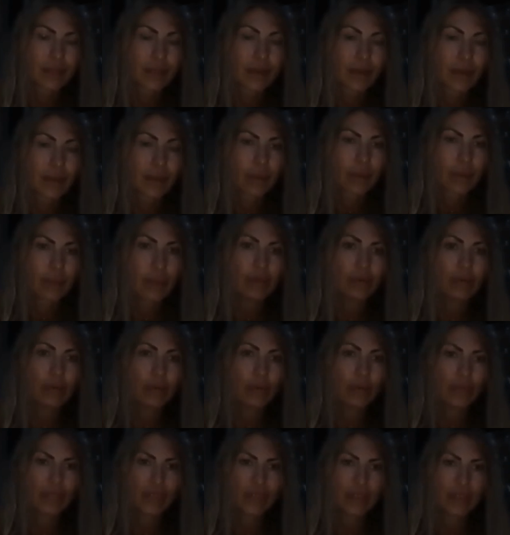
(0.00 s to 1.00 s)
When you're
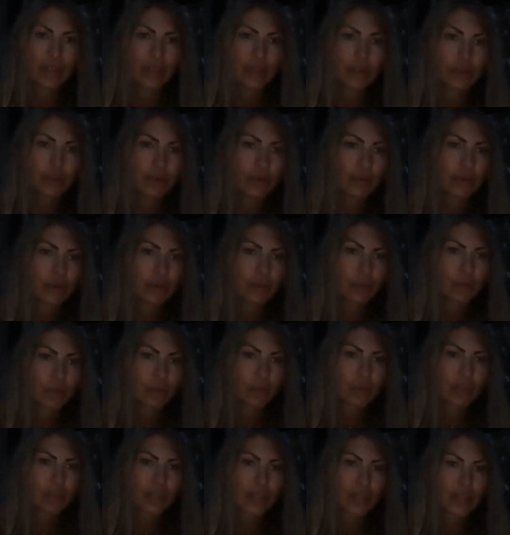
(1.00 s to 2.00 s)
within, you are more
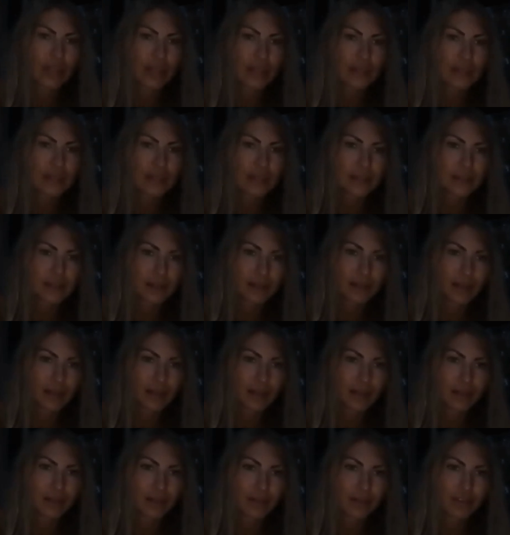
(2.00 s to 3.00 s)
relaxed in life,
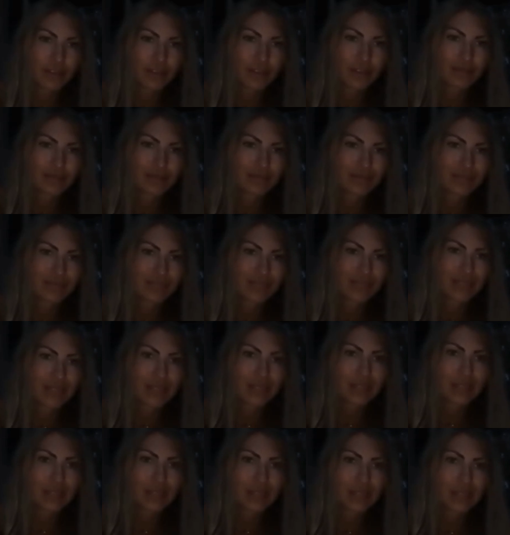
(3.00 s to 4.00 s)
you know.
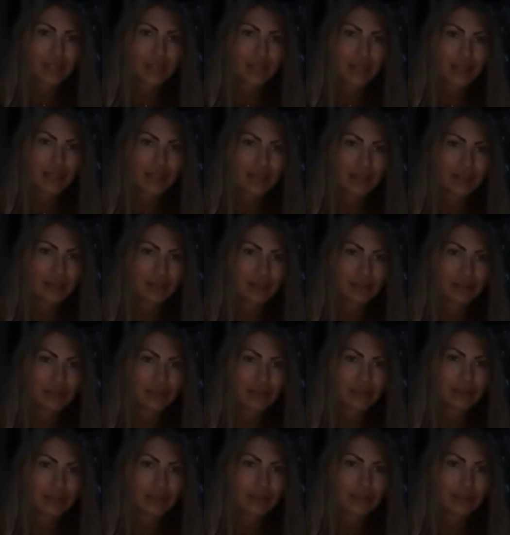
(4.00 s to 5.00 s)
That's the sign of
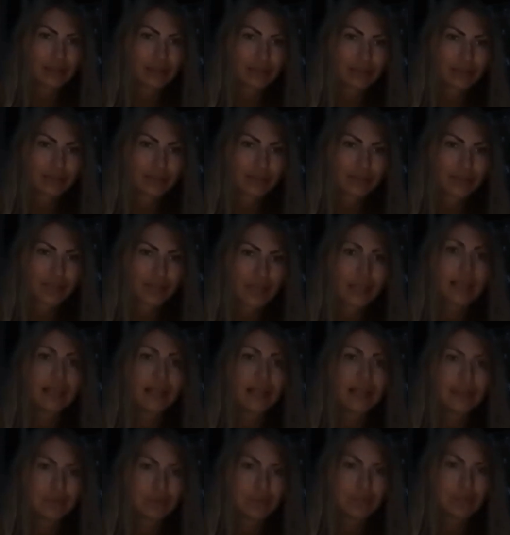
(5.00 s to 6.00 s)

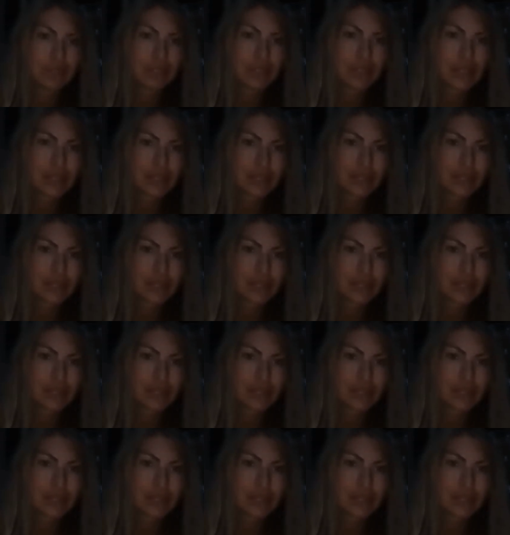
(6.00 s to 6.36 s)
alignment.